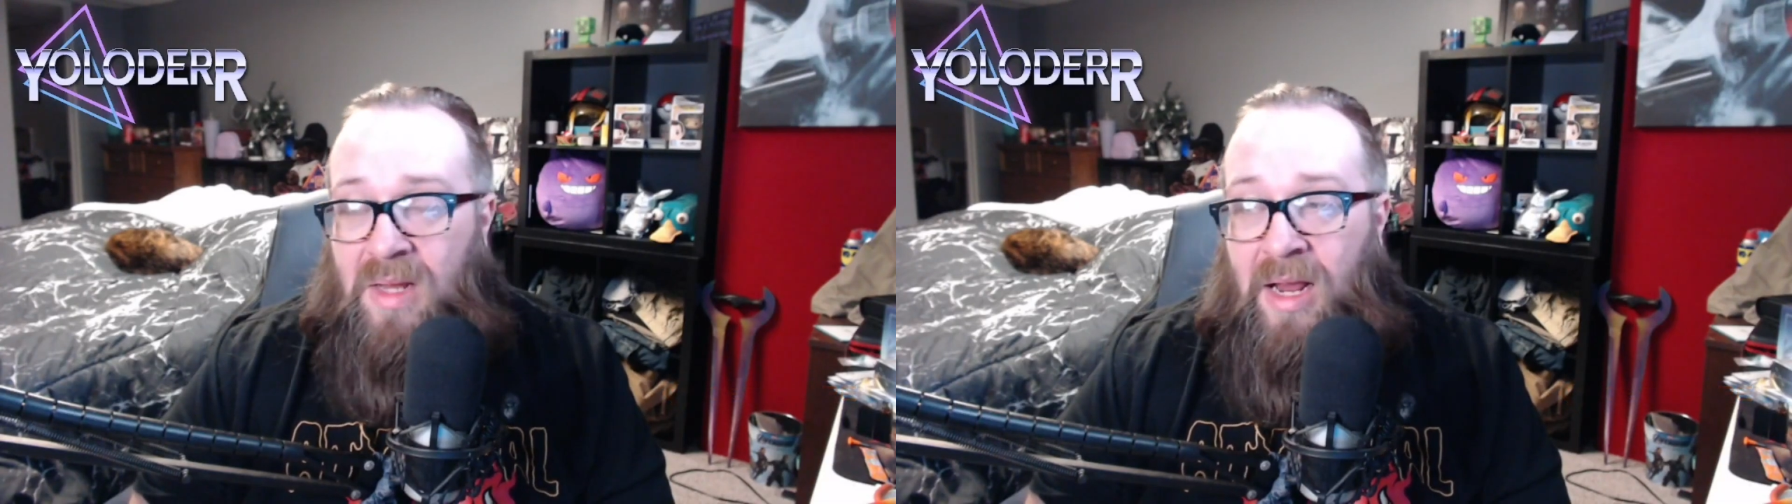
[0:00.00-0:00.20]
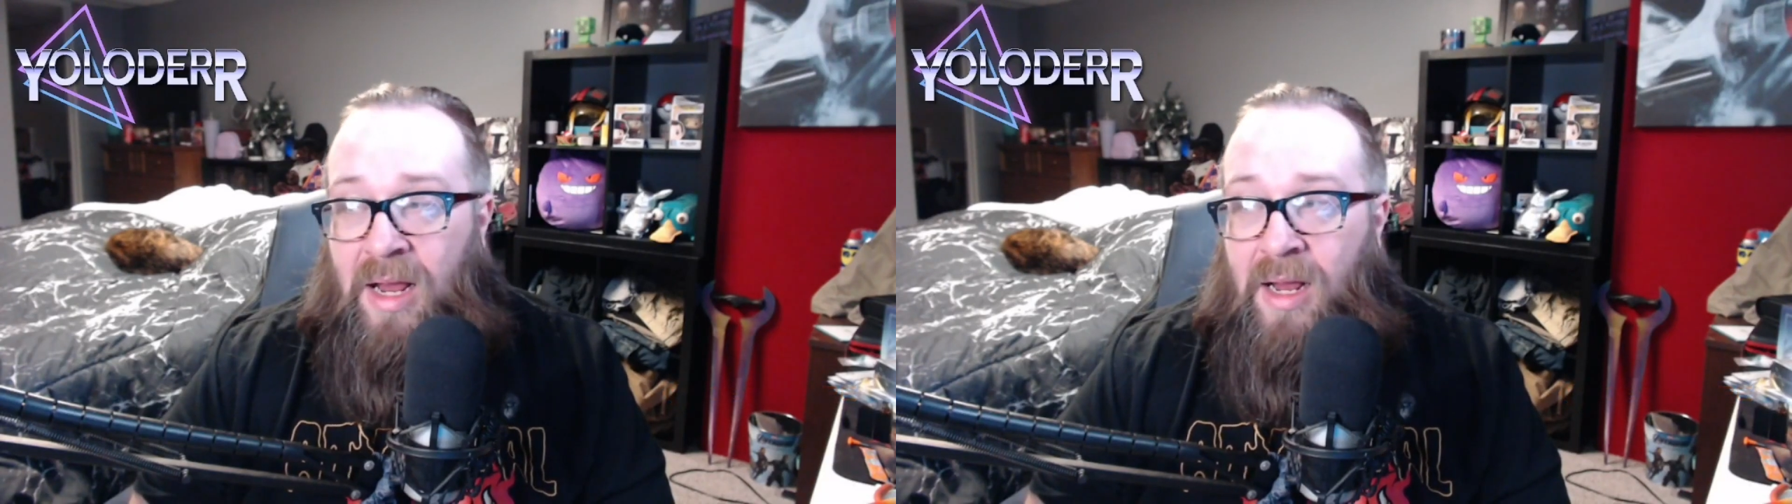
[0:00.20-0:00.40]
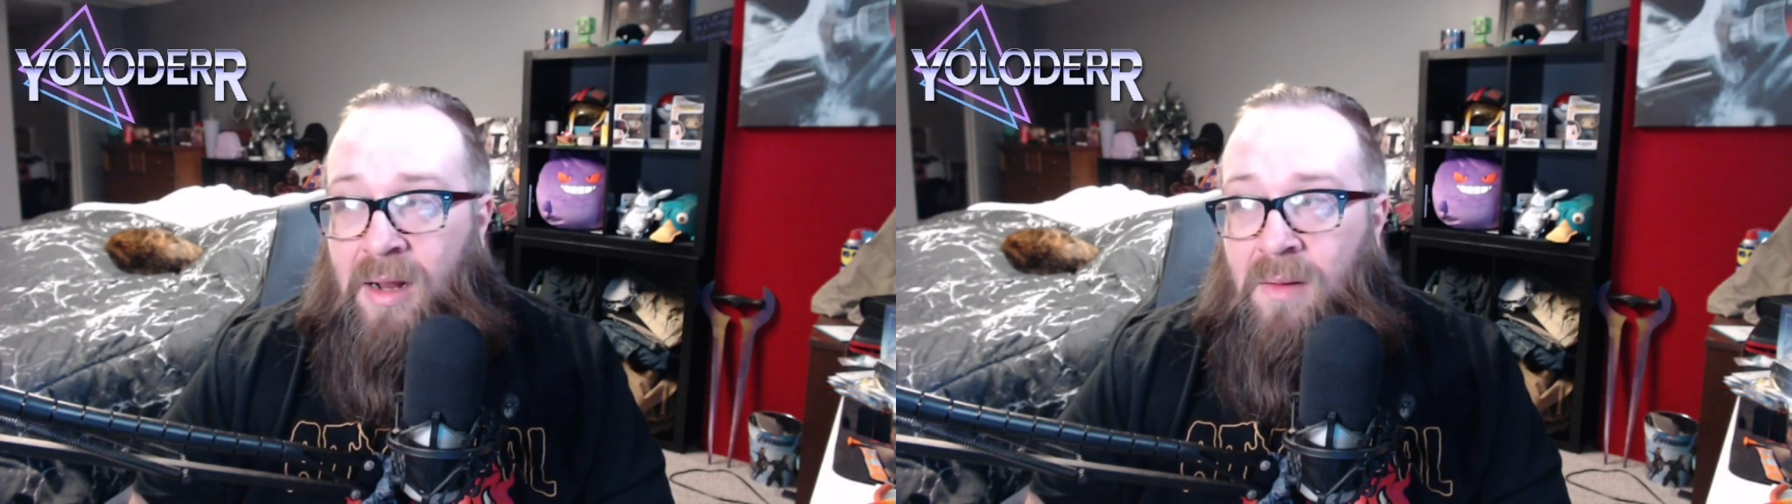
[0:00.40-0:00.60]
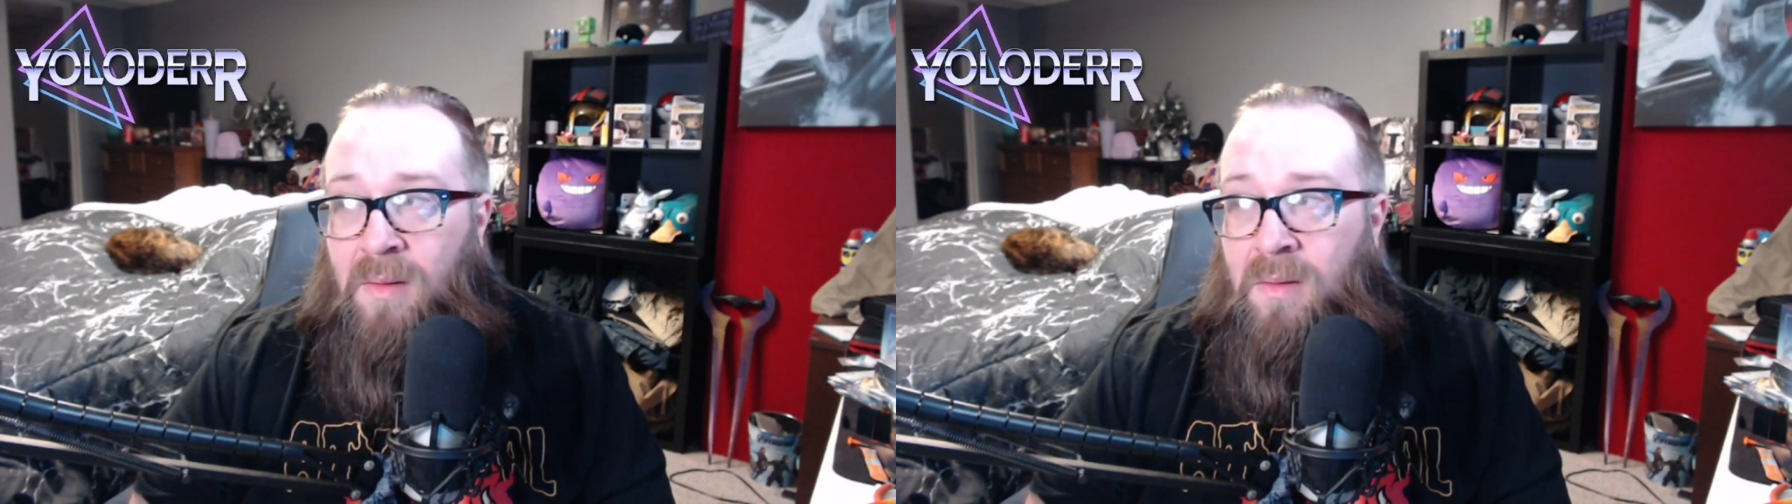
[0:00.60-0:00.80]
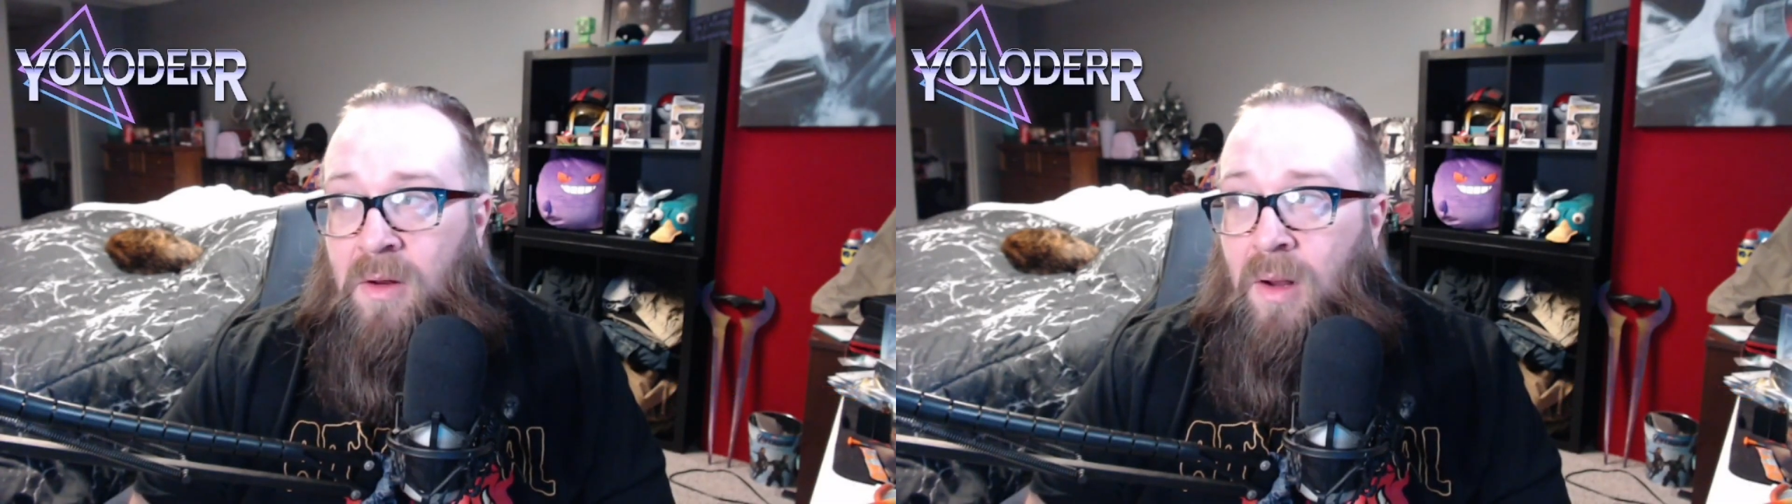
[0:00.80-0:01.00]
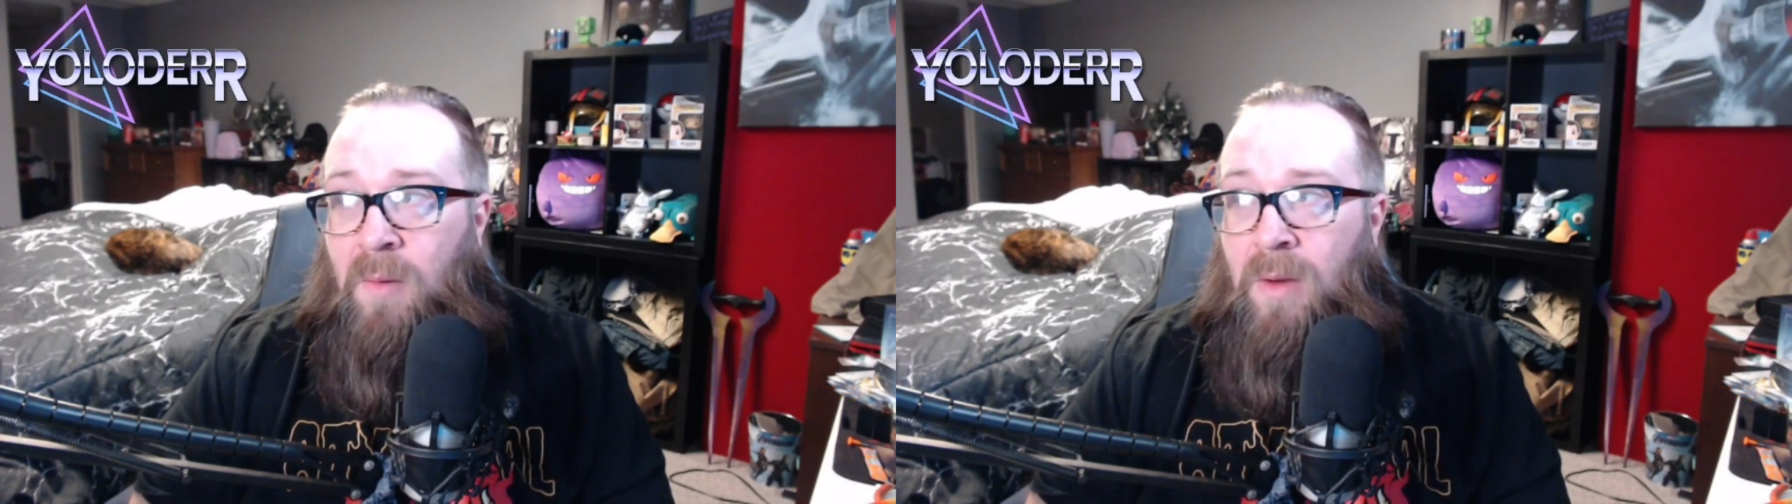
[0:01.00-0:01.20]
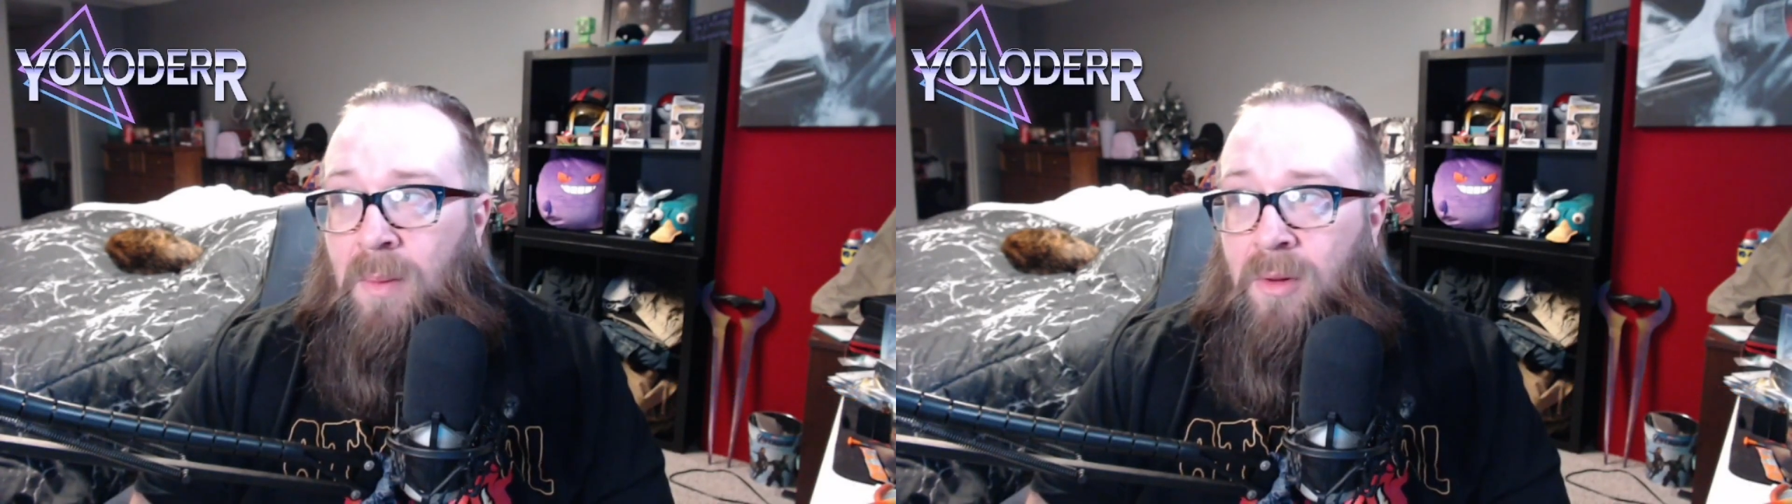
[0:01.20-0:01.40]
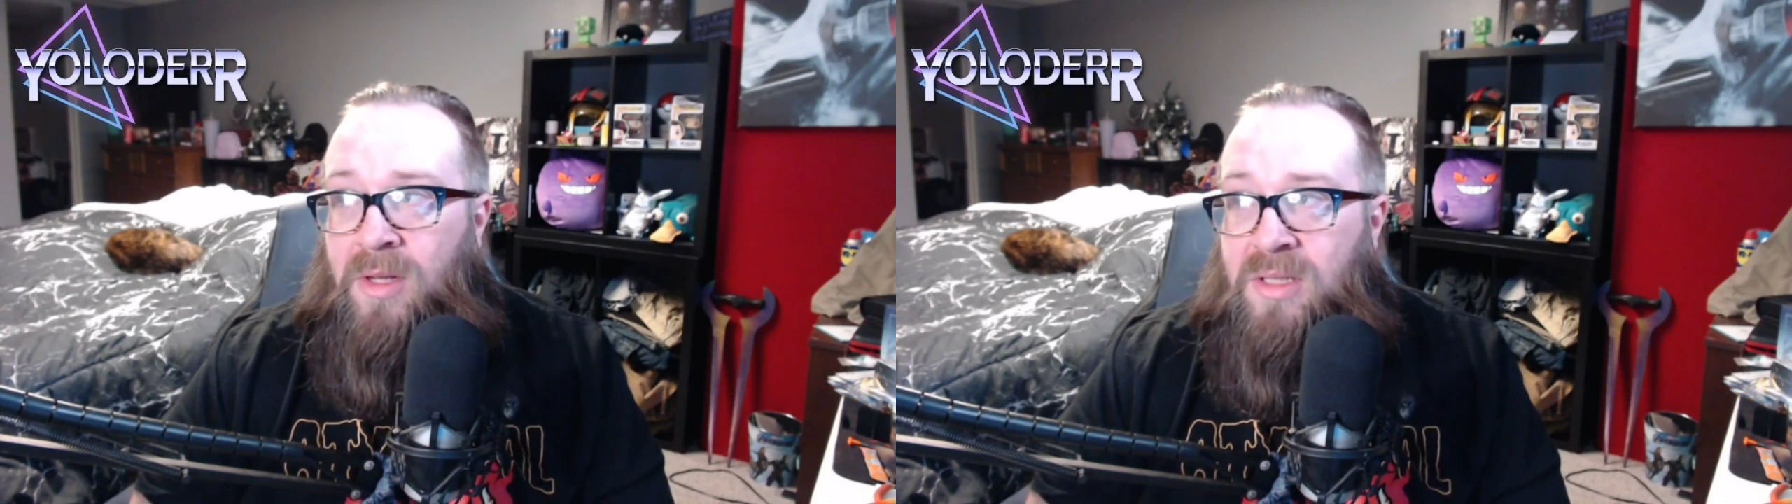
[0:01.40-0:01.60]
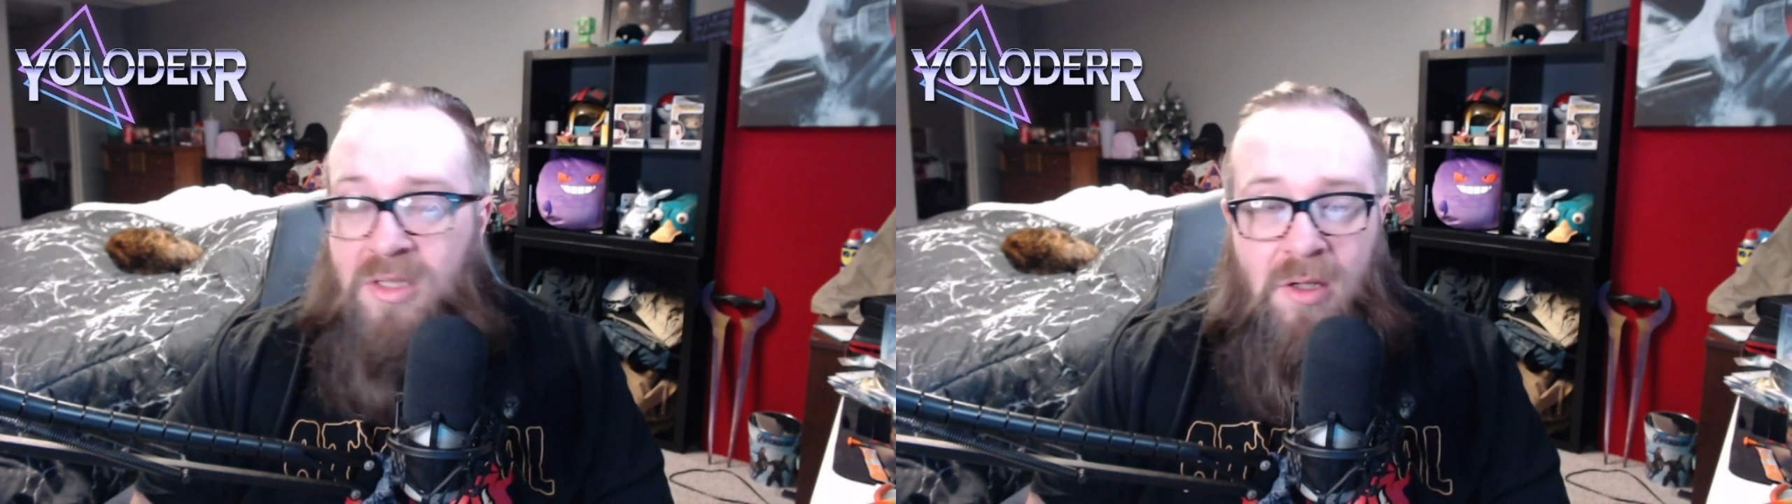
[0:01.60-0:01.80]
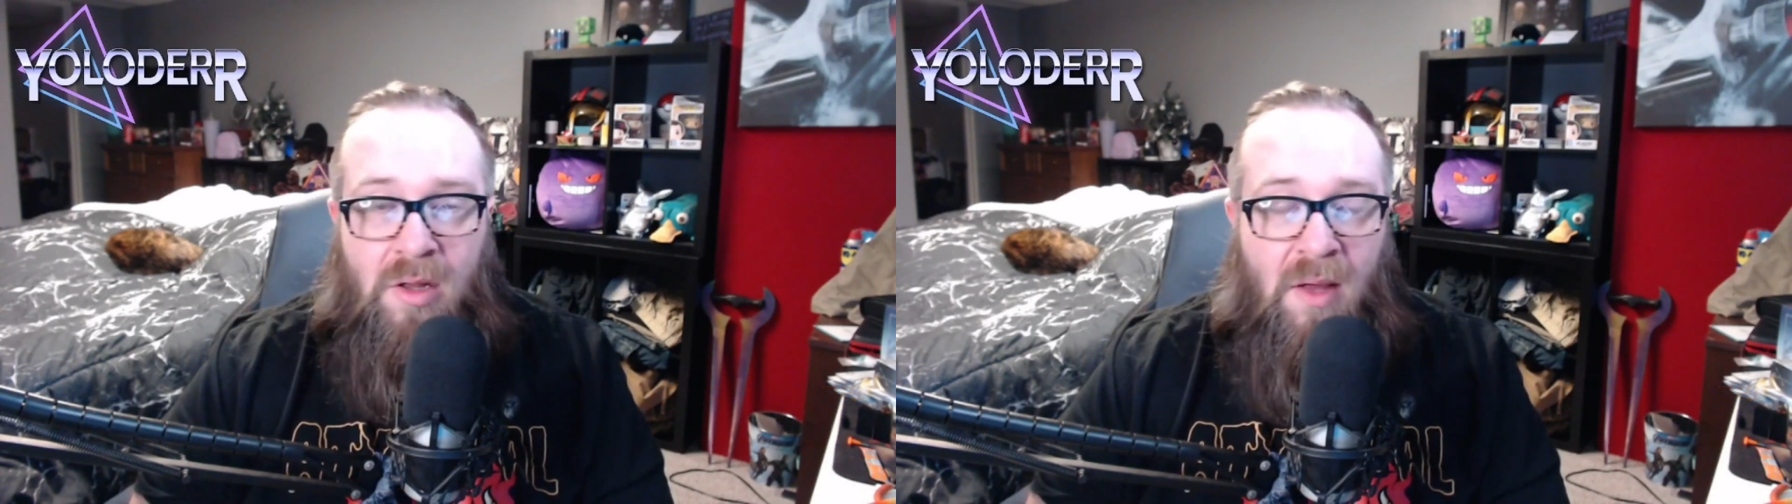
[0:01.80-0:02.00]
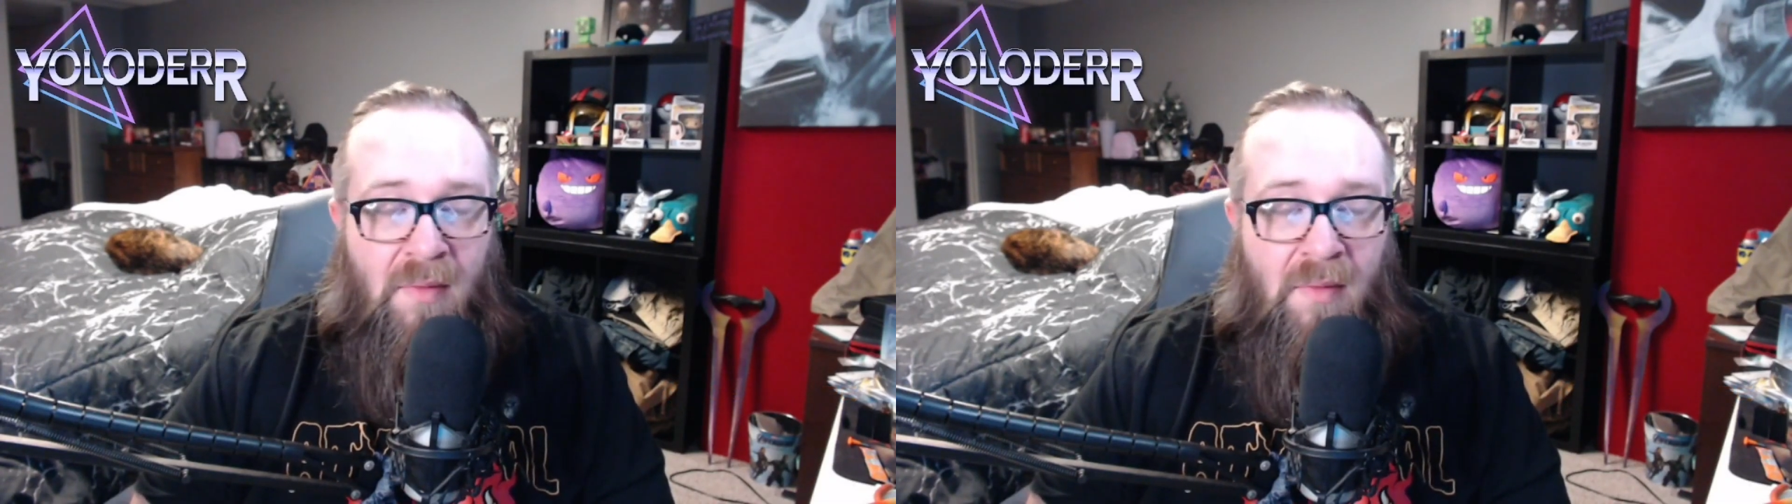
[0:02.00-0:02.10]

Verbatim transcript: and you know I remember listening to Love,